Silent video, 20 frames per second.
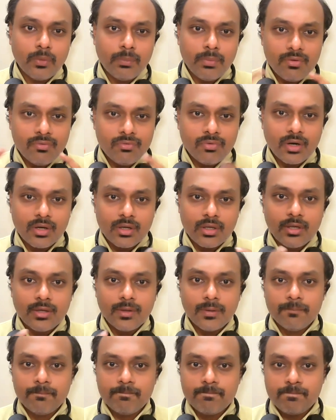to be working
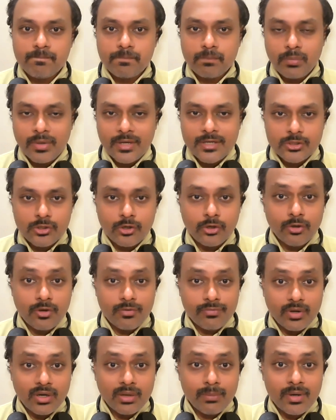based on your
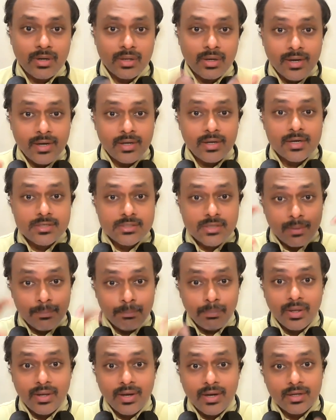fundamental ideas,
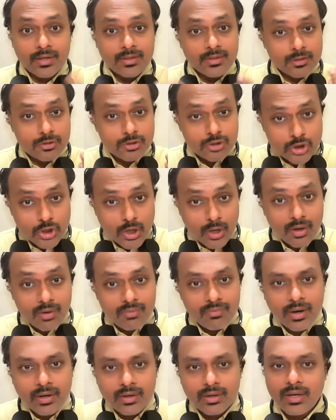apply it, and then solve
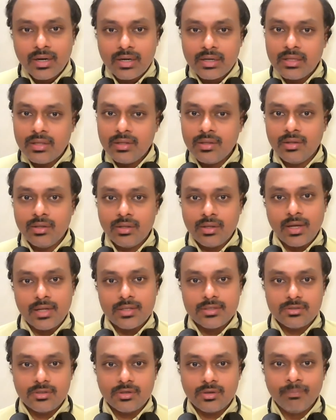and get the
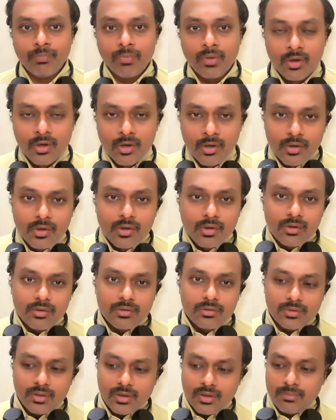answer.
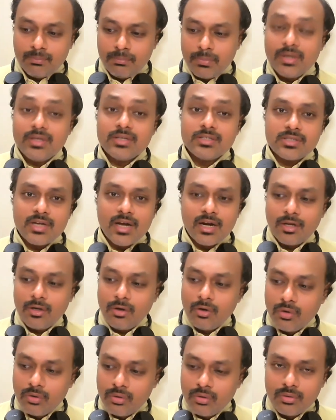And there are many
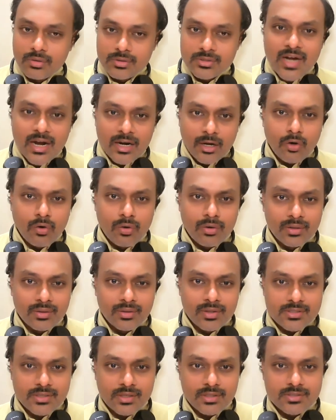standalone in
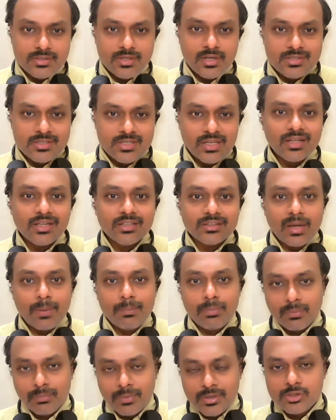the sense that single
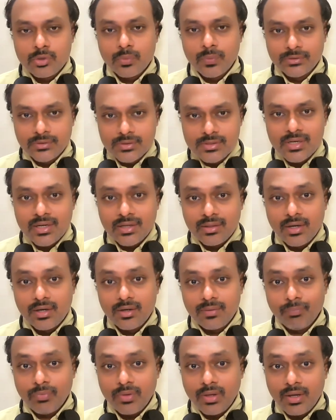chapter based questions like that.
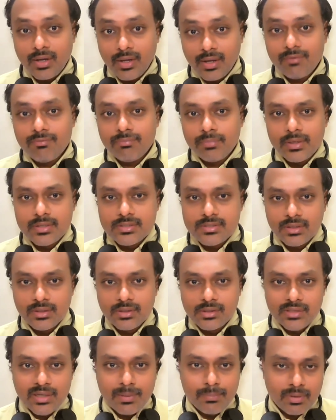They have many
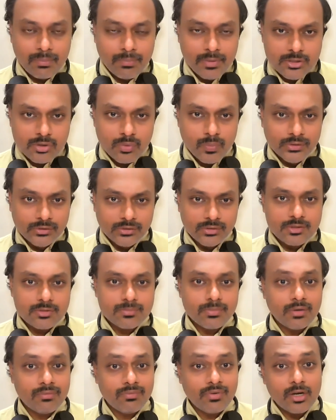single chapter based questions,
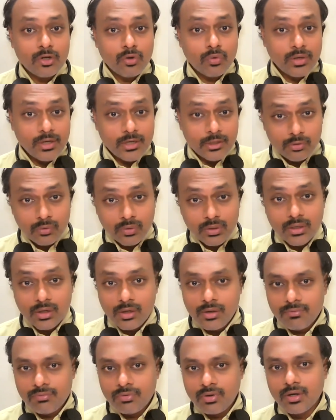but where you need to
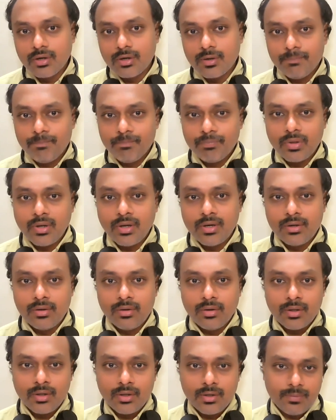really work
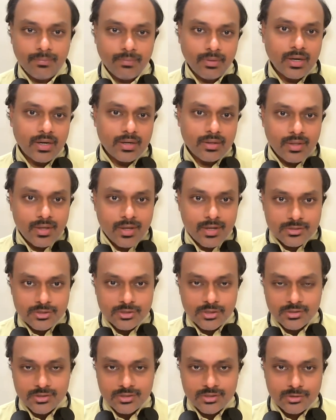and get the
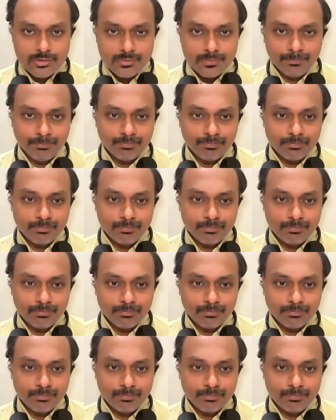answers.